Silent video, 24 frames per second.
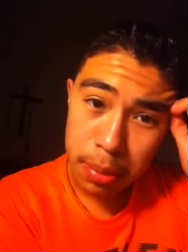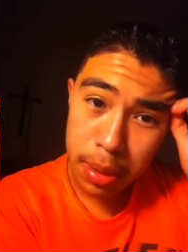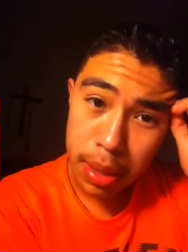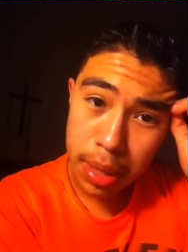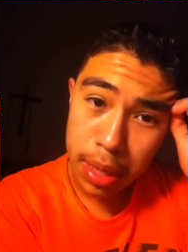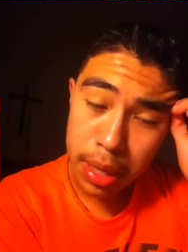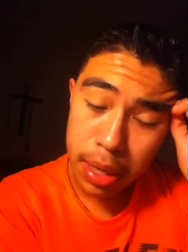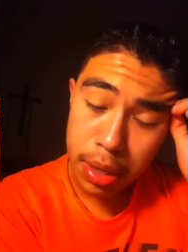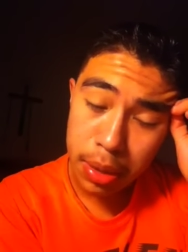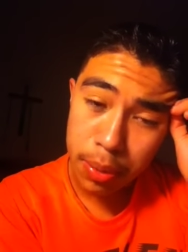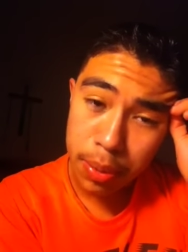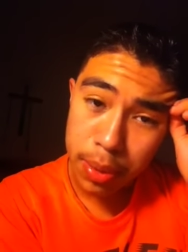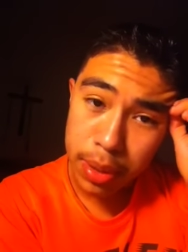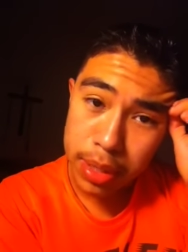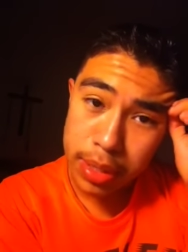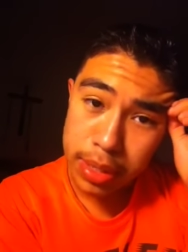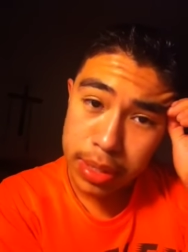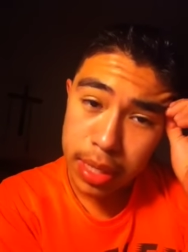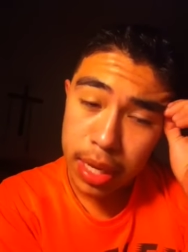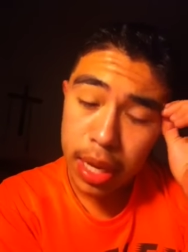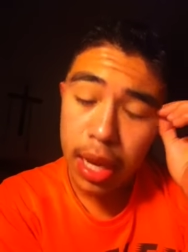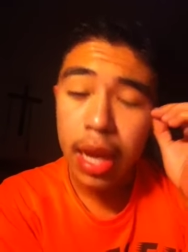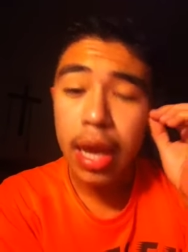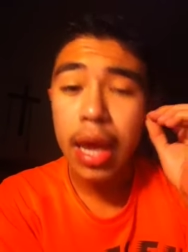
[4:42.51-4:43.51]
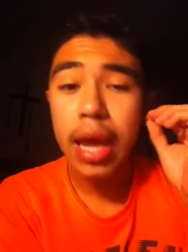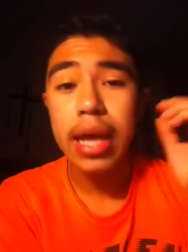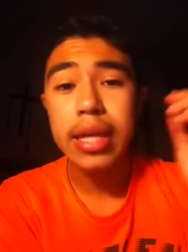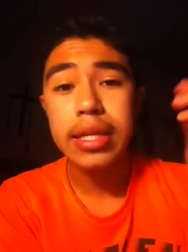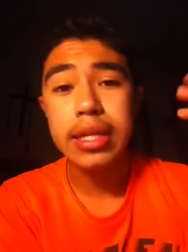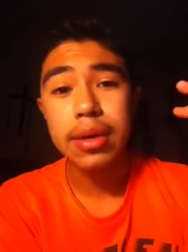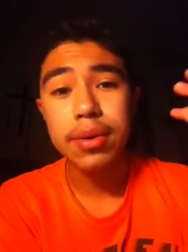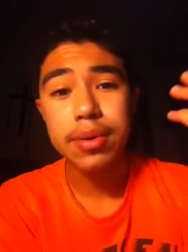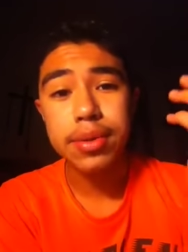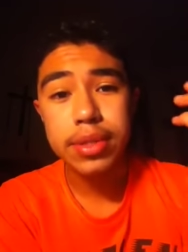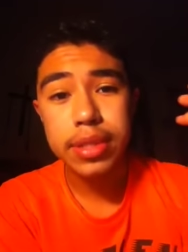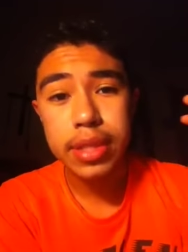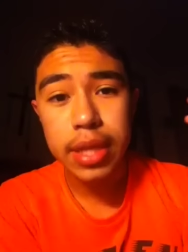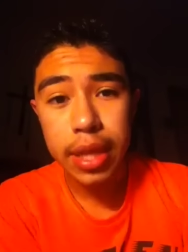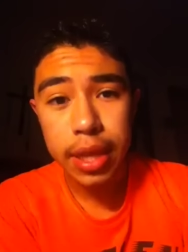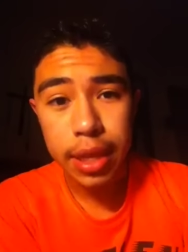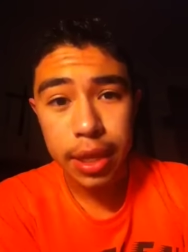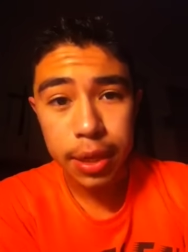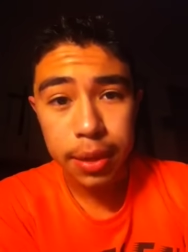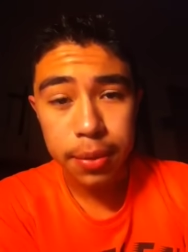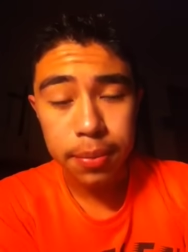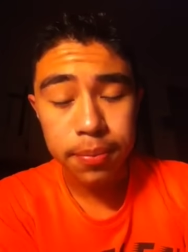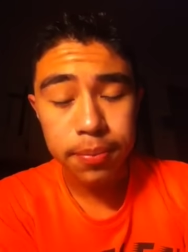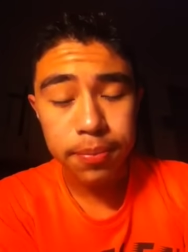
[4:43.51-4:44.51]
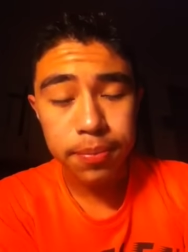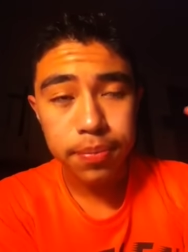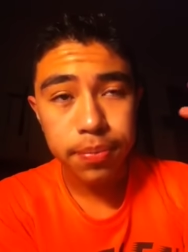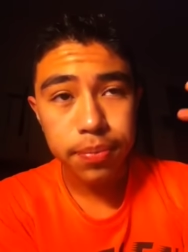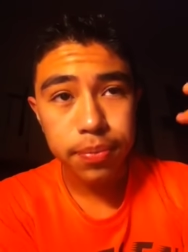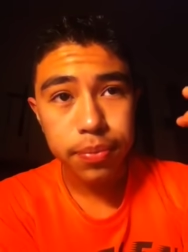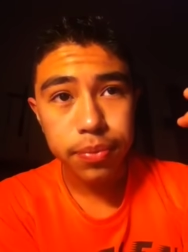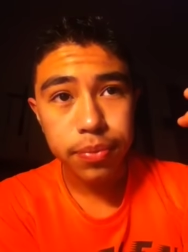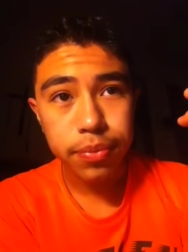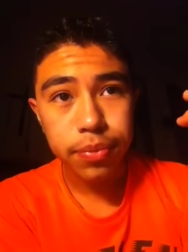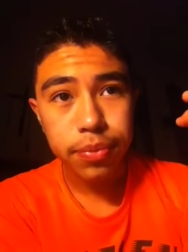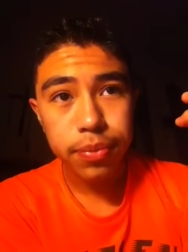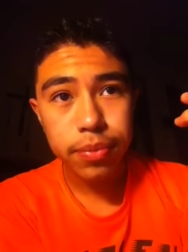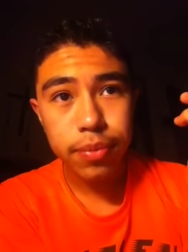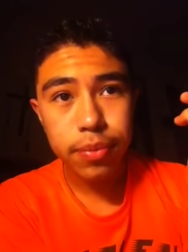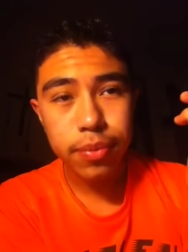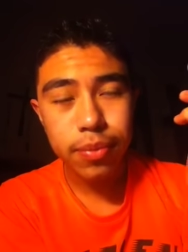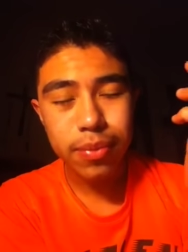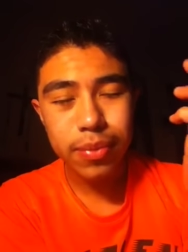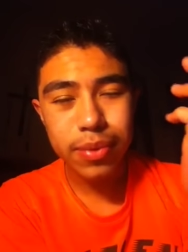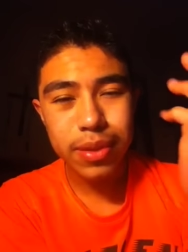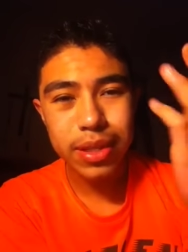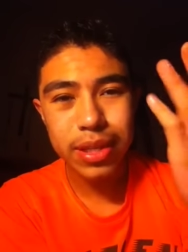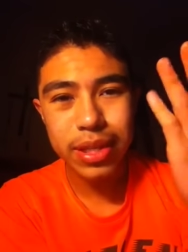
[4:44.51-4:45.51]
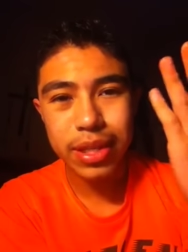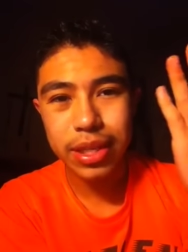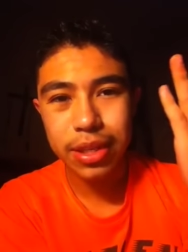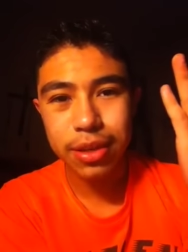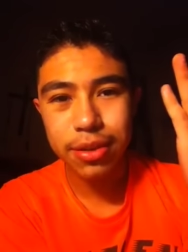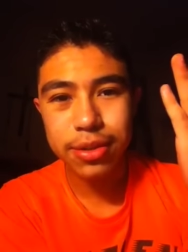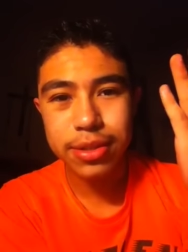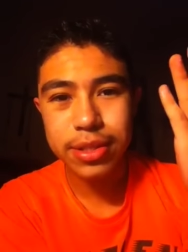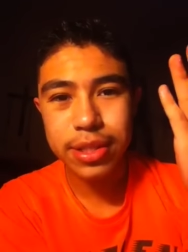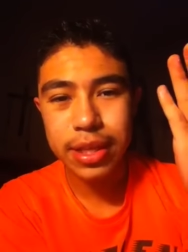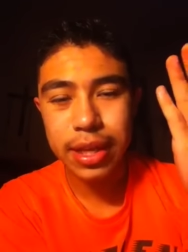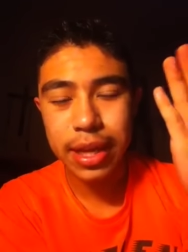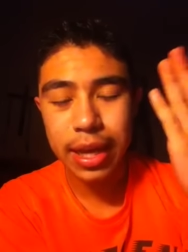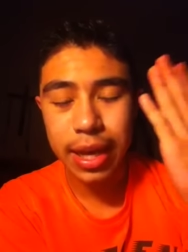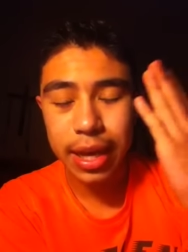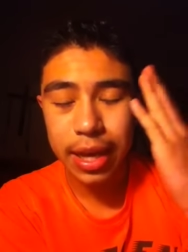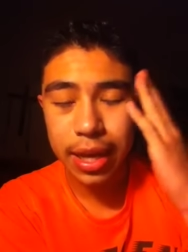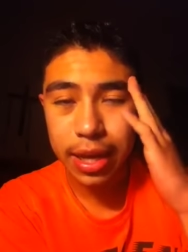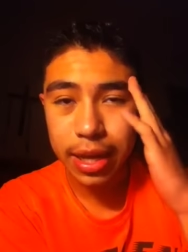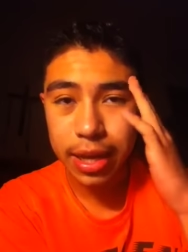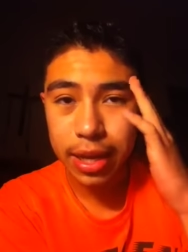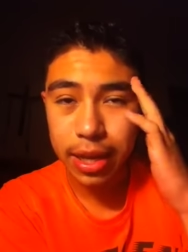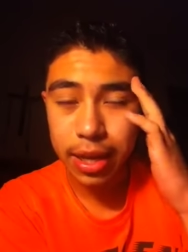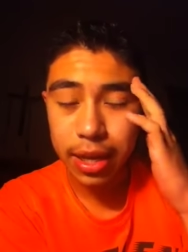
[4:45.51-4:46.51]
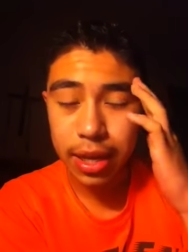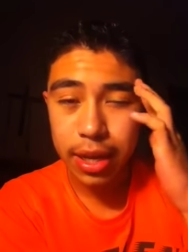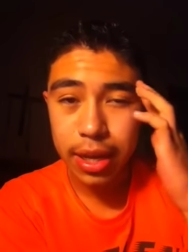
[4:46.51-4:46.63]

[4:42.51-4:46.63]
Anyways, yeah, as I was saying, he kills the guy,